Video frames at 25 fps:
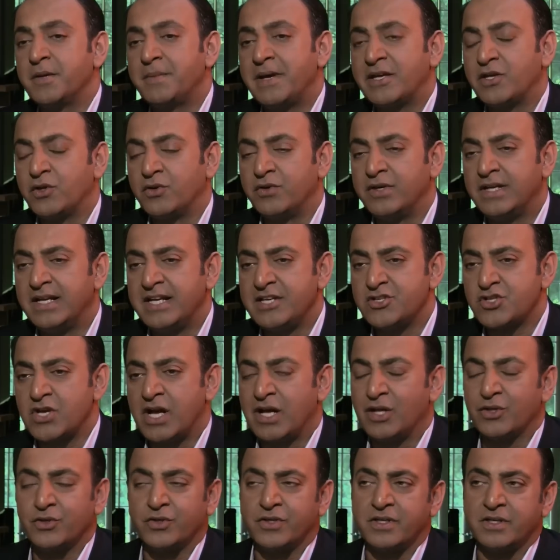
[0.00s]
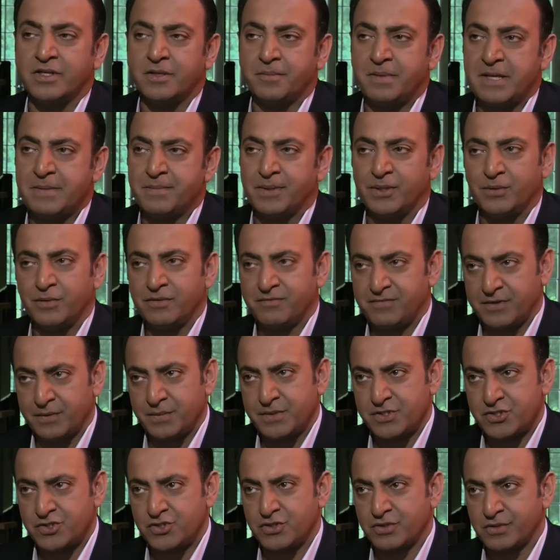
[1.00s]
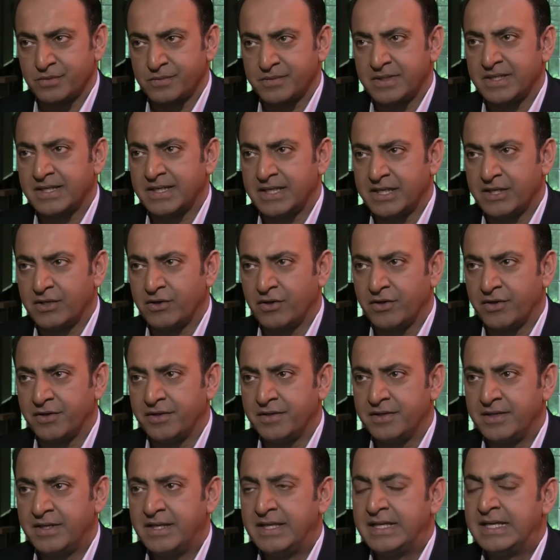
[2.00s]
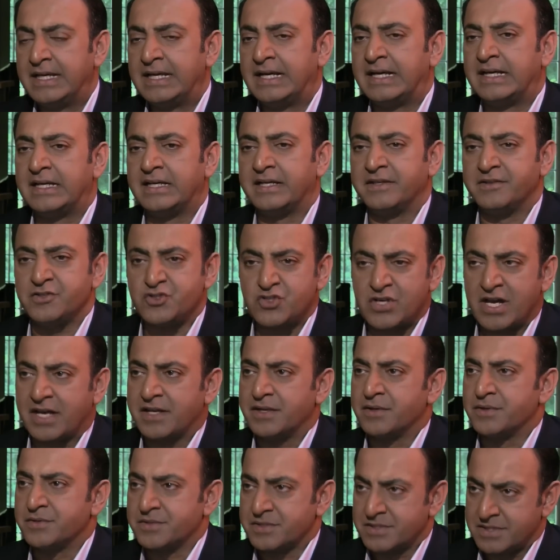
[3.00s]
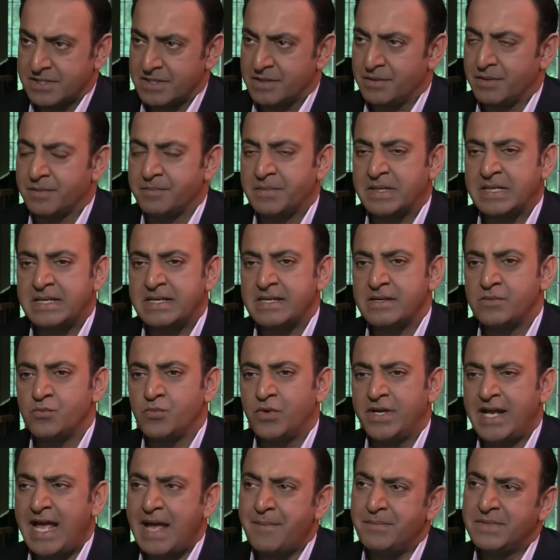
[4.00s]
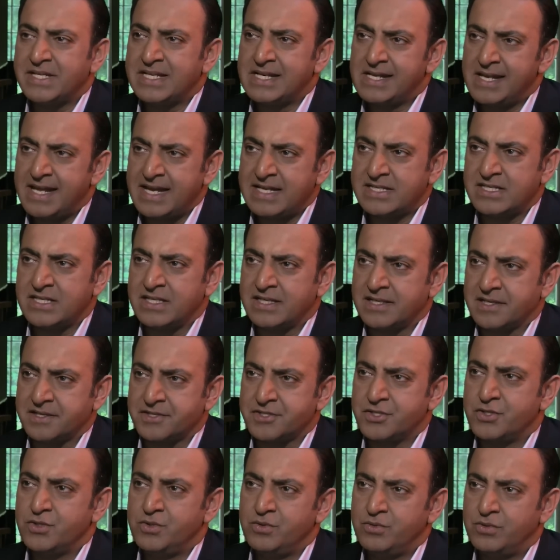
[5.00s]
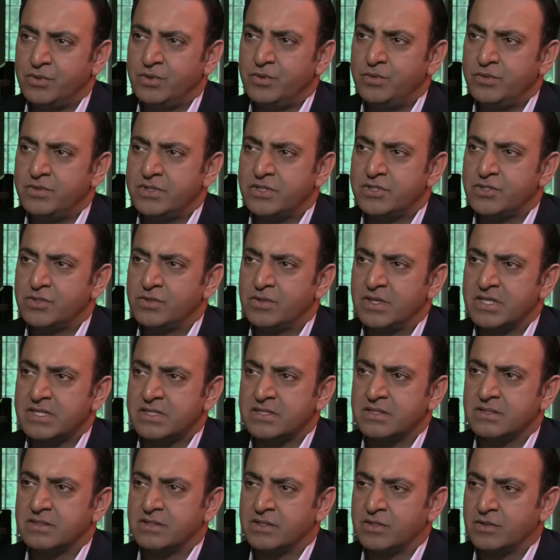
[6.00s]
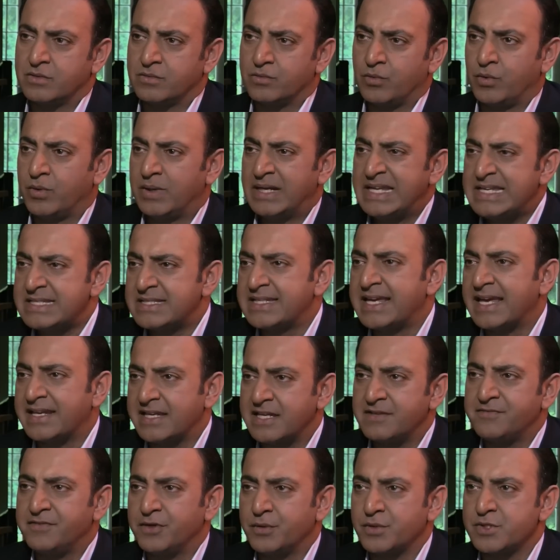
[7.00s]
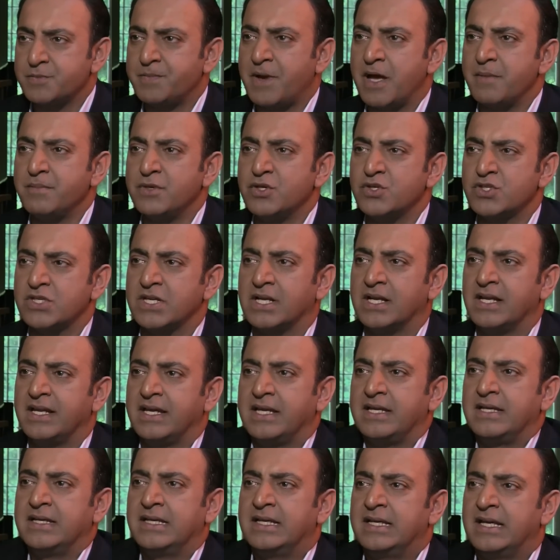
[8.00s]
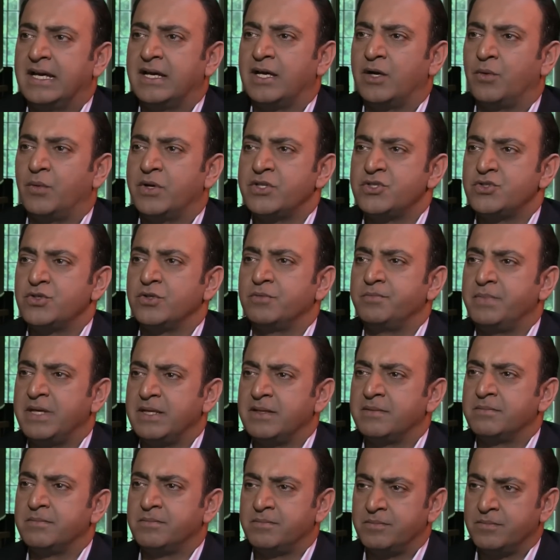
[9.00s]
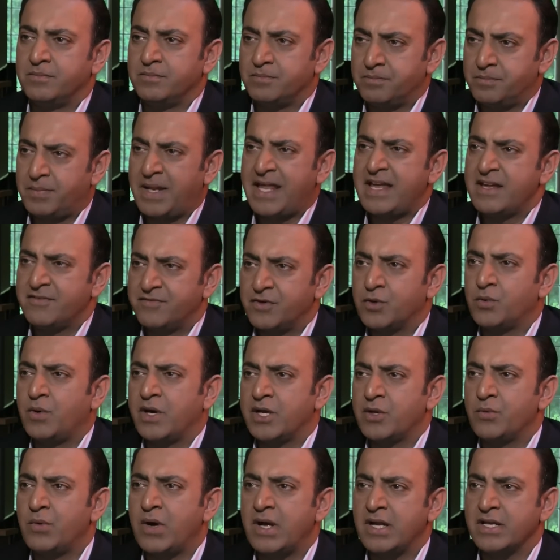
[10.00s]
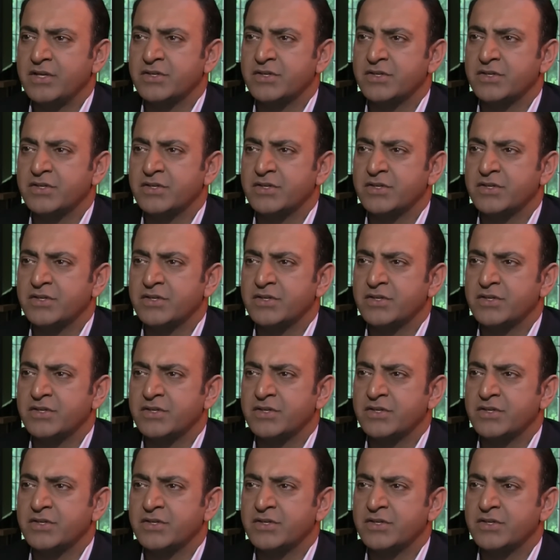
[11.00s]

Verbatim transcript: about your early childhood and the people who influenced you early on, uh, the Shadows and so on, but what happened in later years? Who, who did you listen to, or at least get influenced by musically, uh, once you'd been playing for quite a while